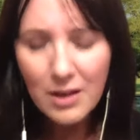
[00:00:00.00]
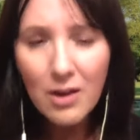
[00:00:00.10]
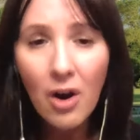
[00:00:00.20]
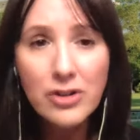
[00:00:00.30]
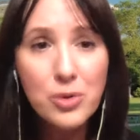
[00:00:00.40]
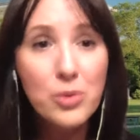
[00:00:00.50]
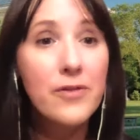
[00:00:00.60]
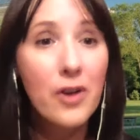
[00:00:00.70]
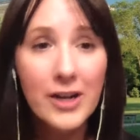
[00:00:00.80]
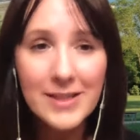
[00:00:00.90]
our School of
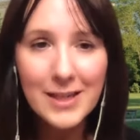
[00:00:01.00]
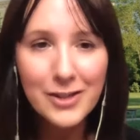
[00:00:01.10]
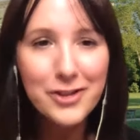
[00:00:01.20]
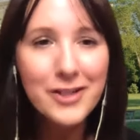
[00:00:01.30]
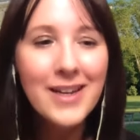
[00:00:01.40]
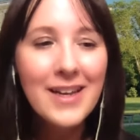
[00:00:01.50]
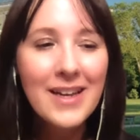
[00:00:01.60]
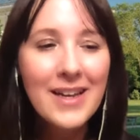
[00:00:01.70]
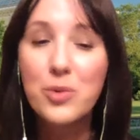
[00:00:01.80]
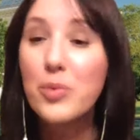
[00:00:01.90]
Architecture
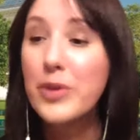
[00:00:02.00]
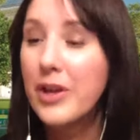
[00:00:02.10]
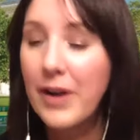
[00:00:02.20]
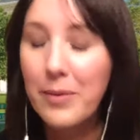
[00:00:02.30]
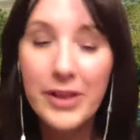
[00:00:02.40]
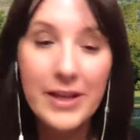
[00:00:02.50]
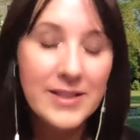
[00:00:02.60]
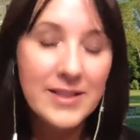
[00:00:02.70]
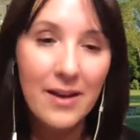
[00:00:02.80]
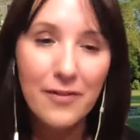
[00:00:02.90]
is a really great place uh,